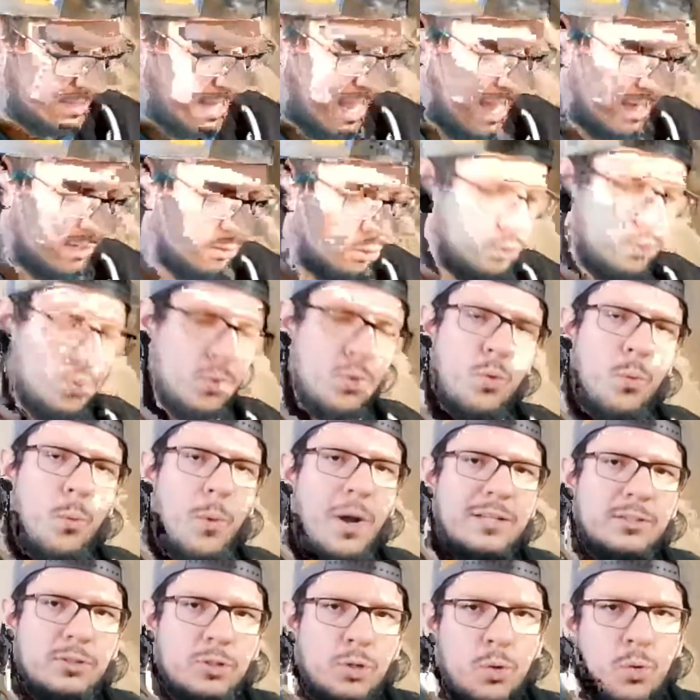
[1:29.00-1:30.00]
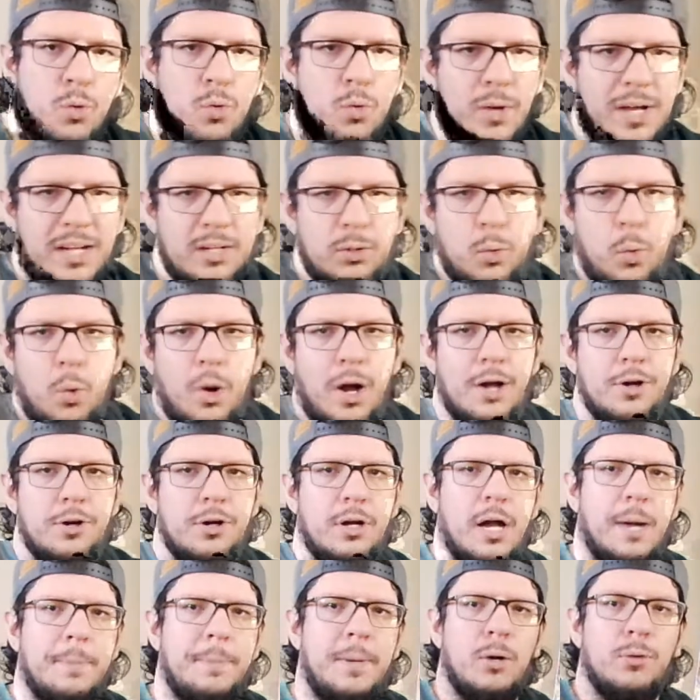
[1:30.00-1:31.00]
I do want to inquire
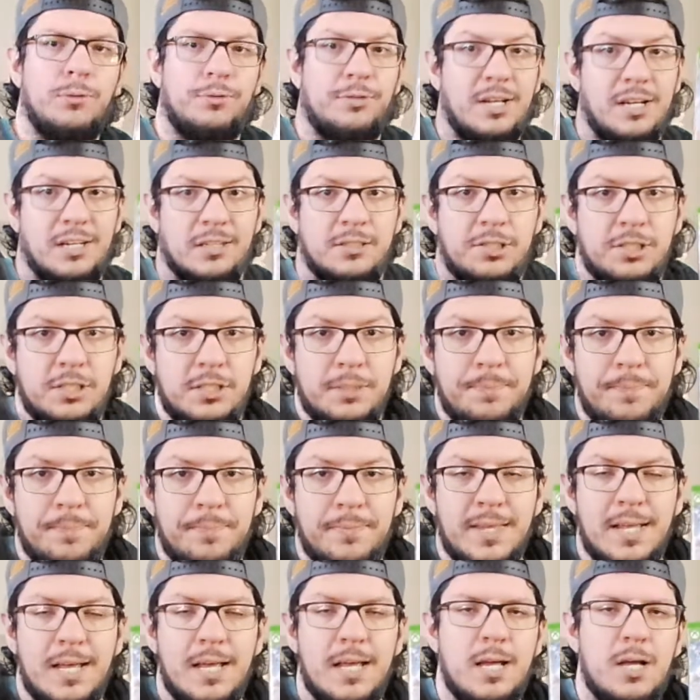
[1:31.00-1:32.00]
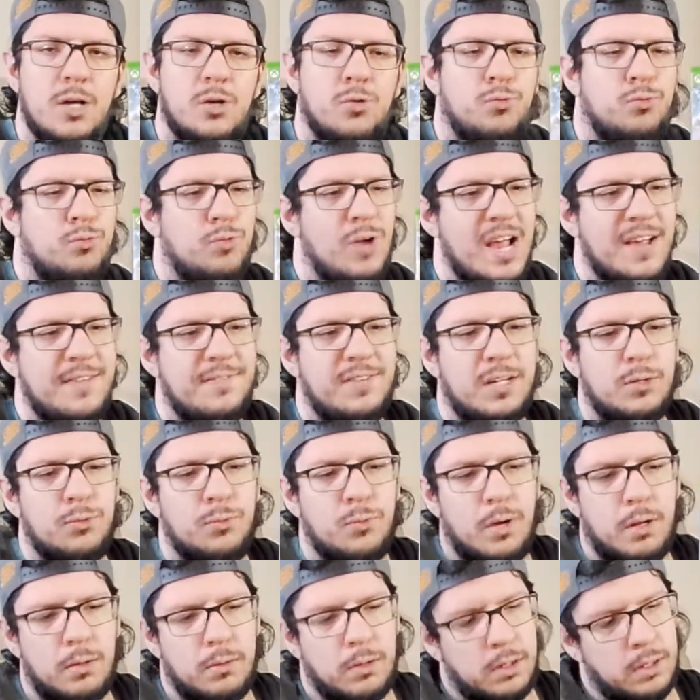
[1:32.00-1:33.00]
about this.
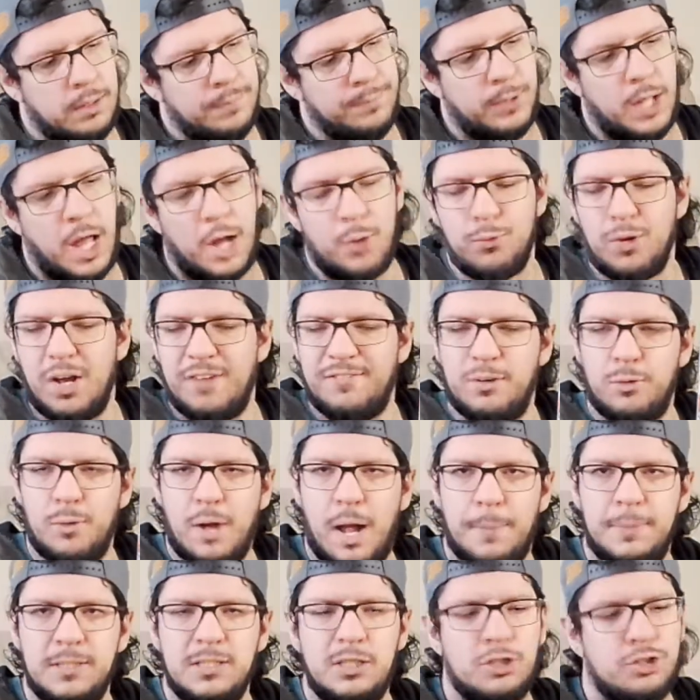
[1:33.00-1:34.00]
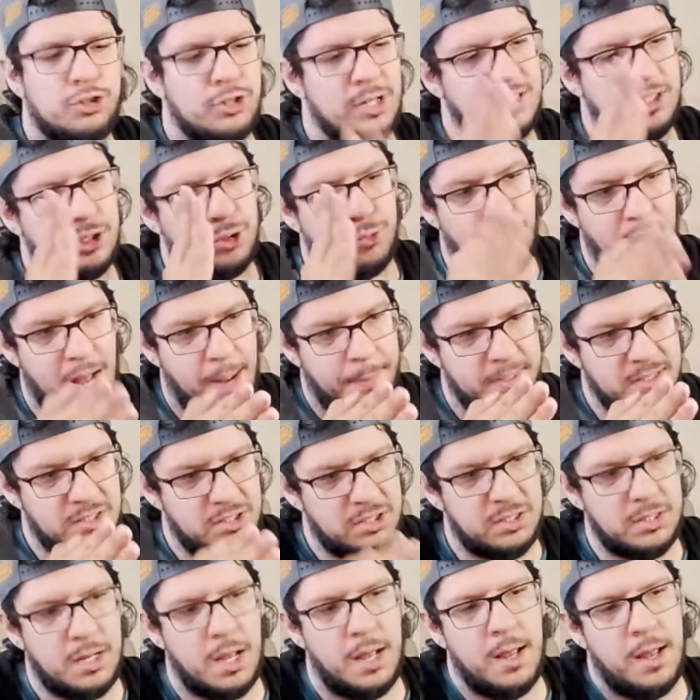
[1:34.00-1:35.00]
Raven, uh, not Raving Rabbids, just
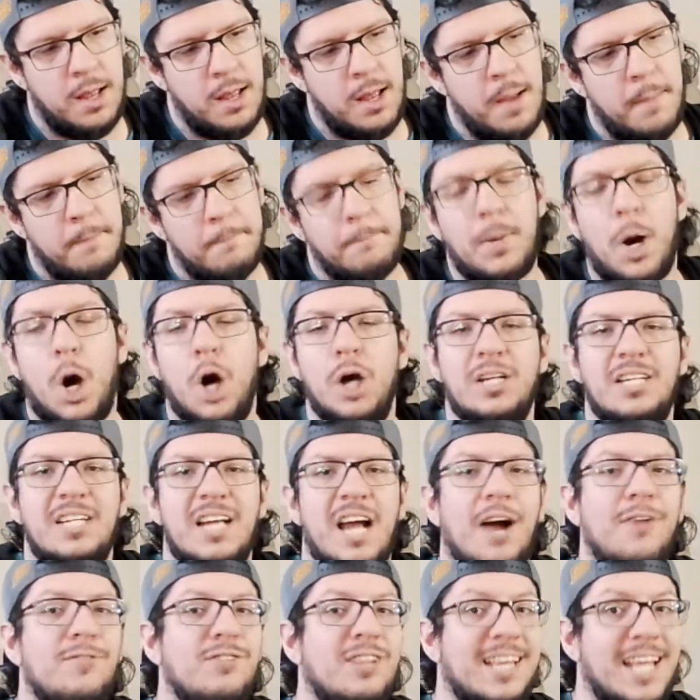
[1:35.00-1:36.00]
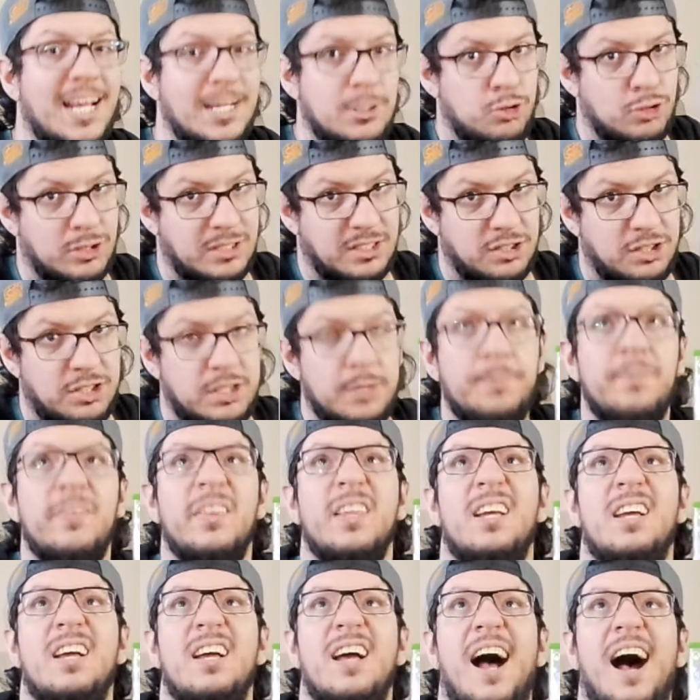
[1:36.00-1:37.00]
Rabbids, Party of Legends.
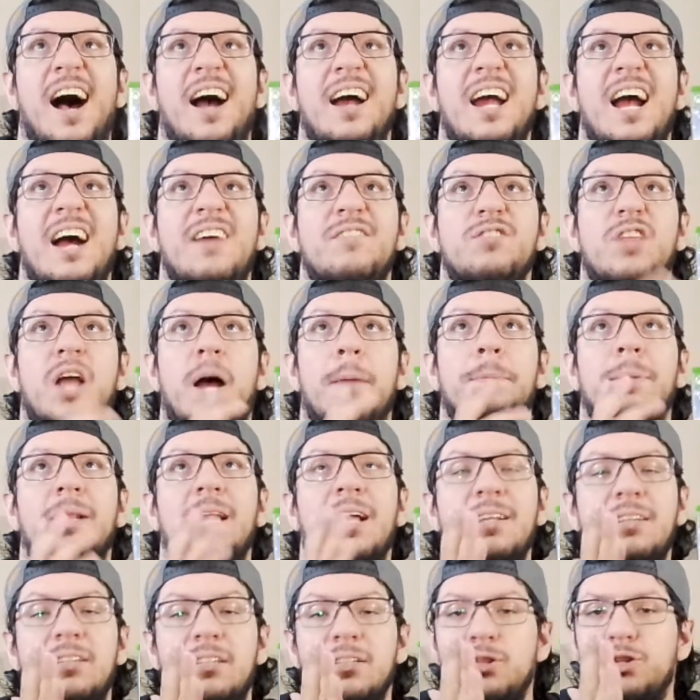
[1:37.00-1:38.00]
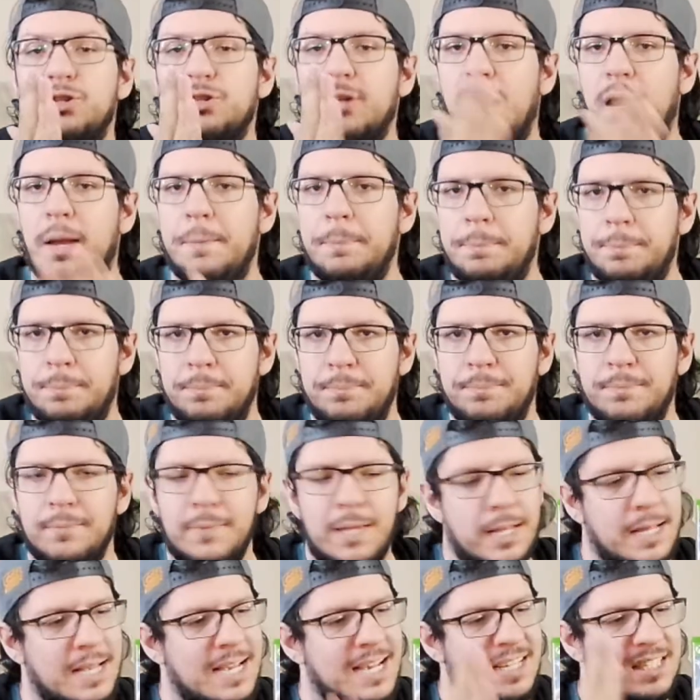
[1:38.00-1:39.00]
I have not played this game.
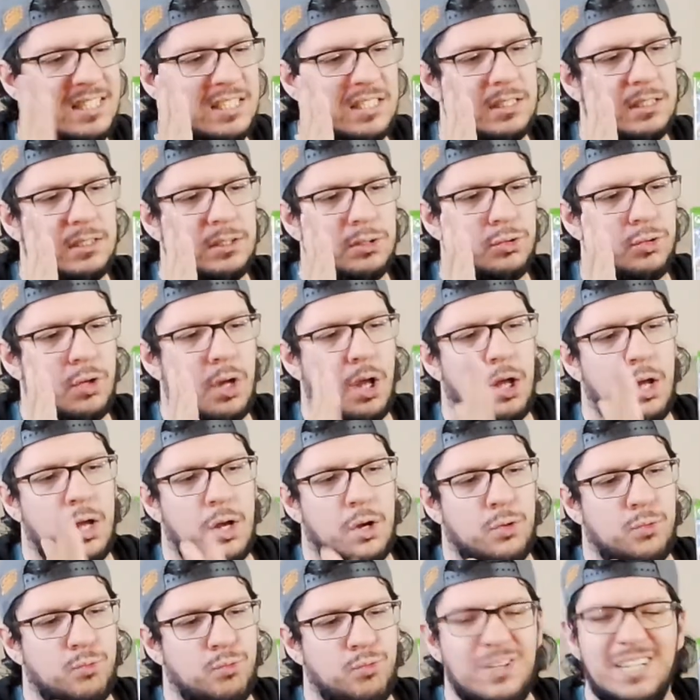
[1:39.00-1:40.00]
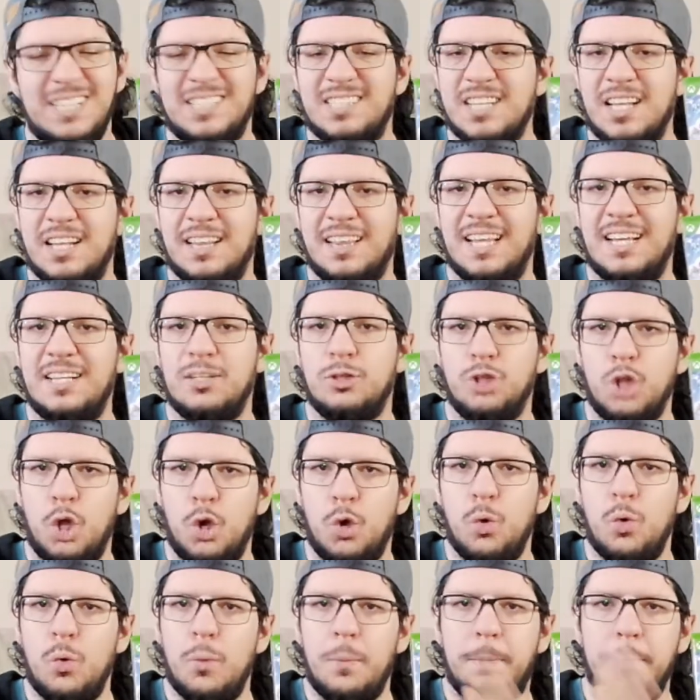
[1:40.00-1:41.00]
It is recently
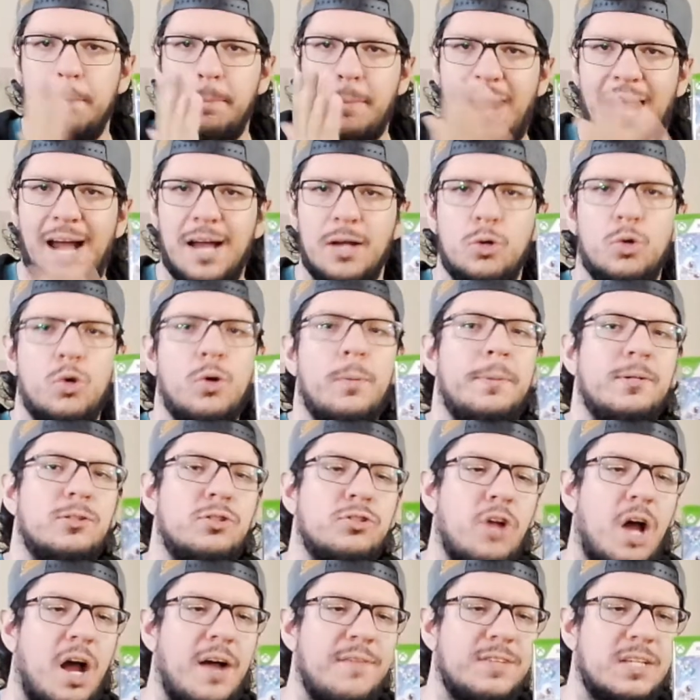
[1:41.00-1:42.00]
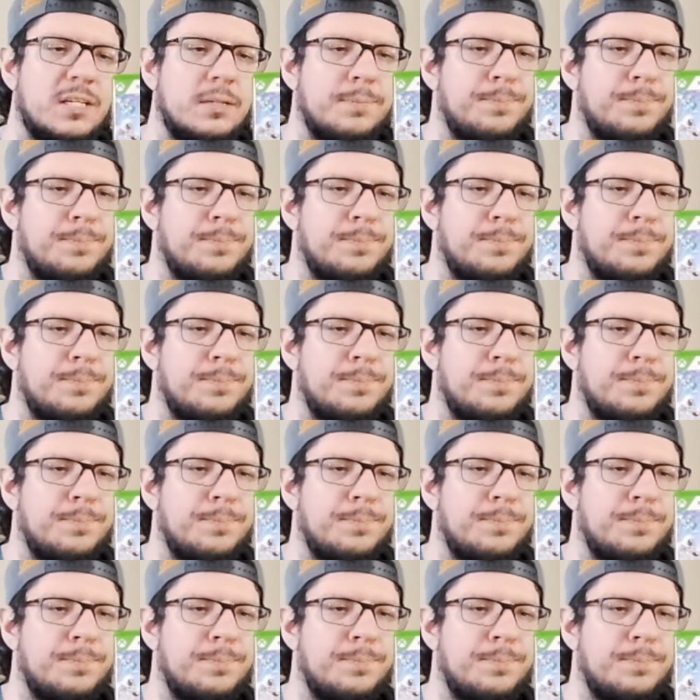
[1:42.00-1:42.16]
new by Ubisoft,